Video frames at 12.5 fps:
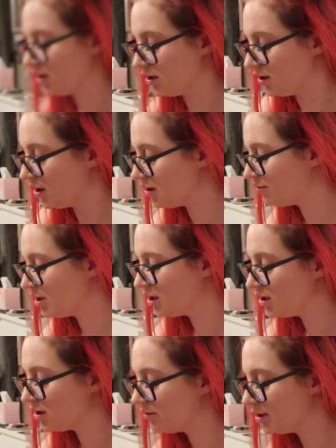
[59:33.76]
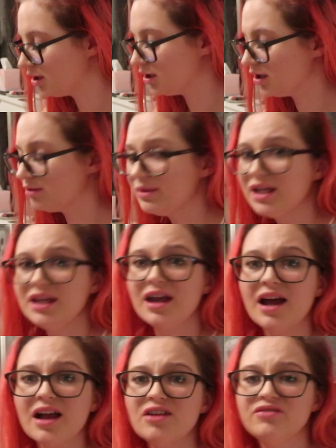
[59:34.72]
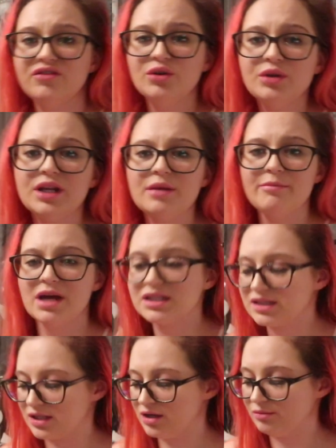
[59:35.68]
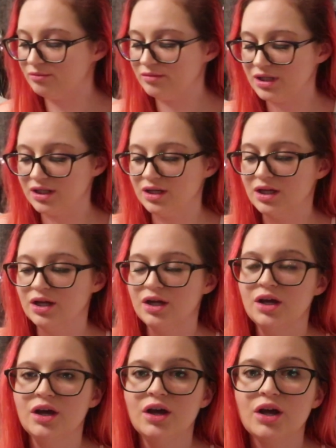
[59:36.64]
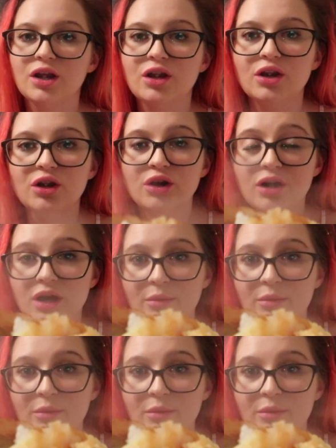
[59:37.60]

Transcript: Yummy, yummy, yummy, I got food in my tummy. Look